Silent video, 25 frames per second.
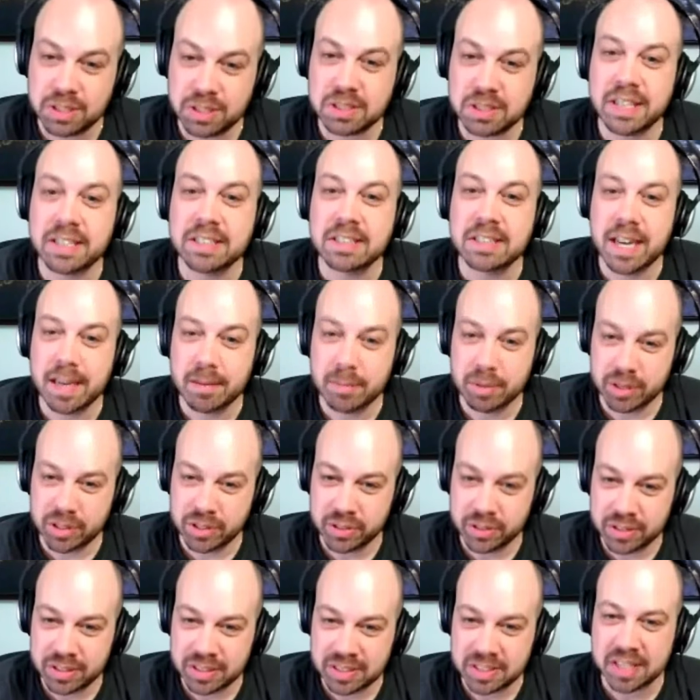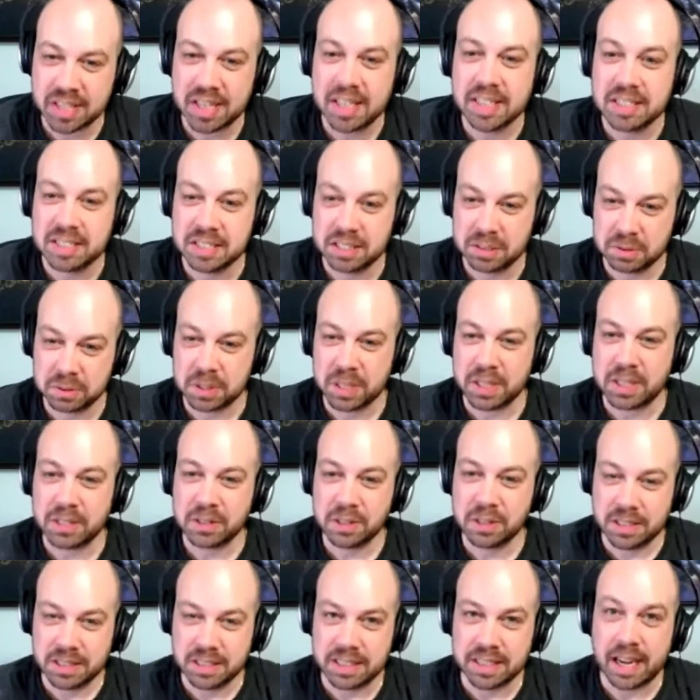It was like laboratory science is what
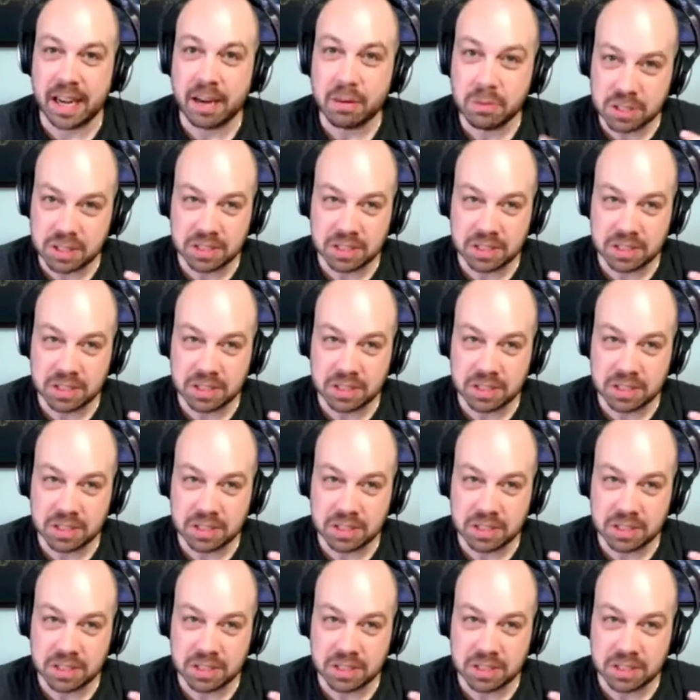I called it.